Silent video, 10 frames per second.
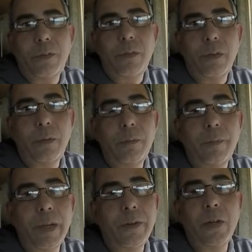So
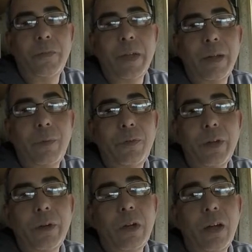I don't know if that was
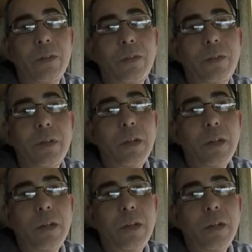their cost